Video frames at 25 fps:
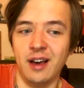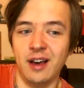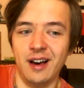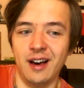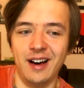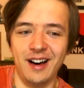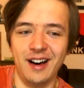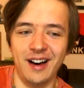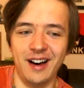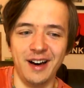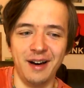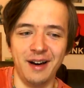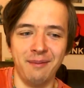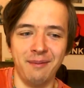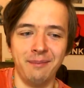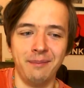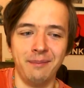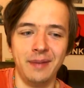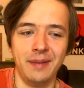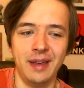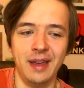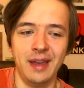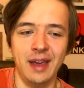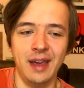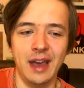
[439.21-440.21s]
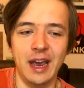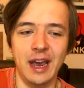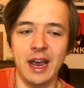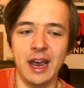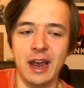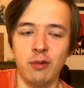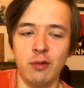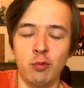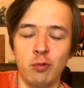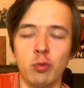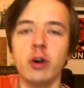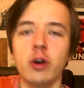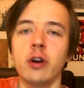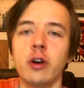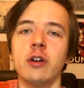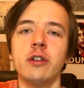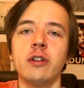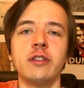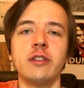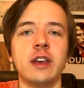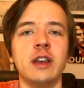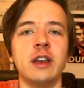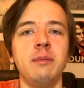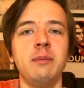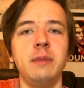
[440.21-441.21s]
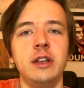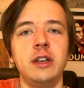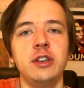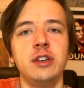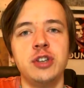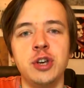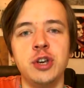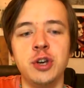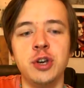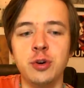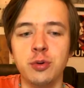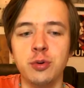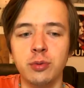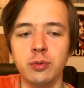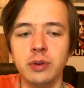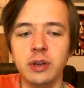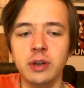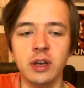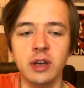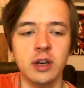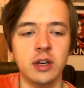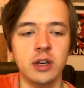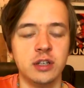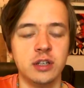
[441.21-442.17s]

And warriors can be tuned